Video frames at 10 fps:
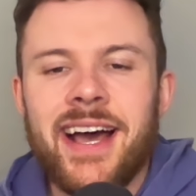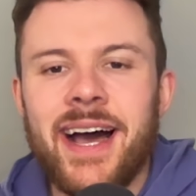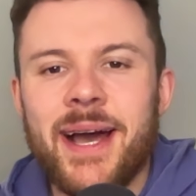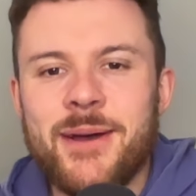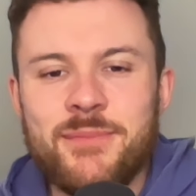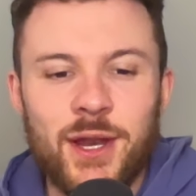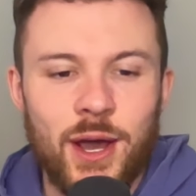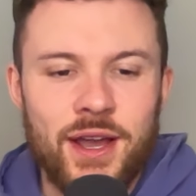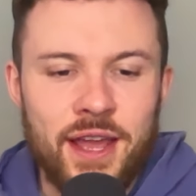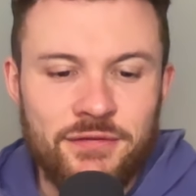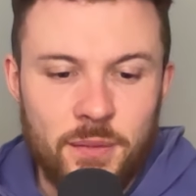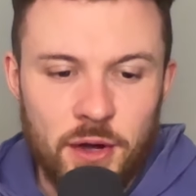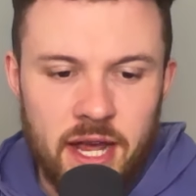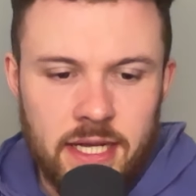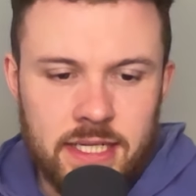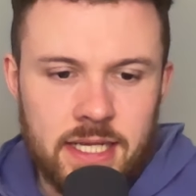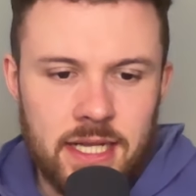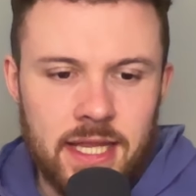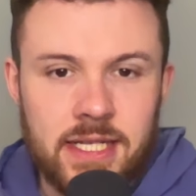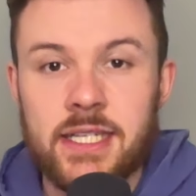Um, look, if I'm honest,
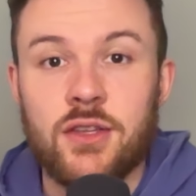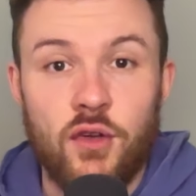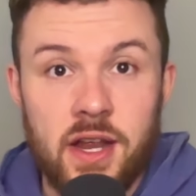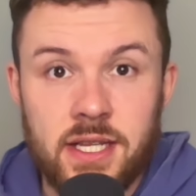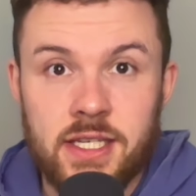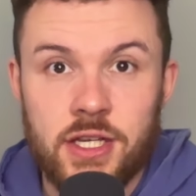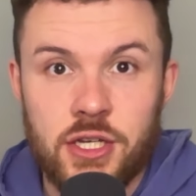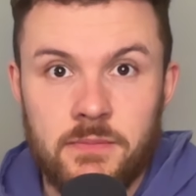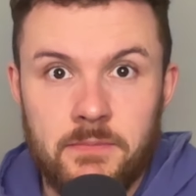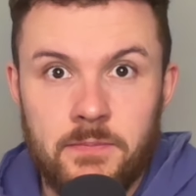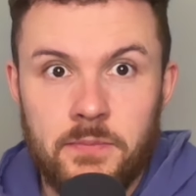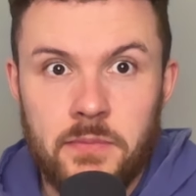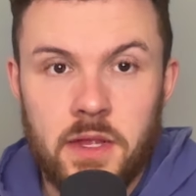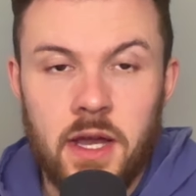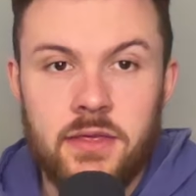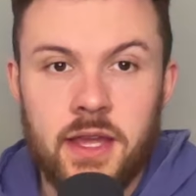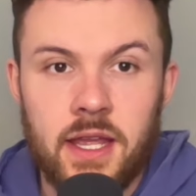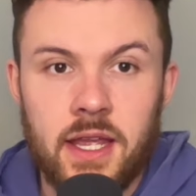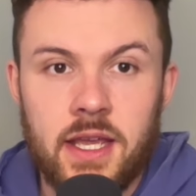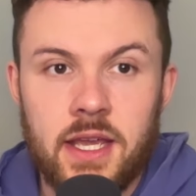this is the right decision. I
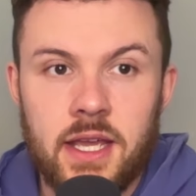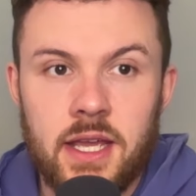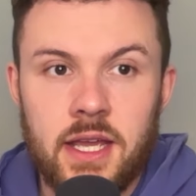think.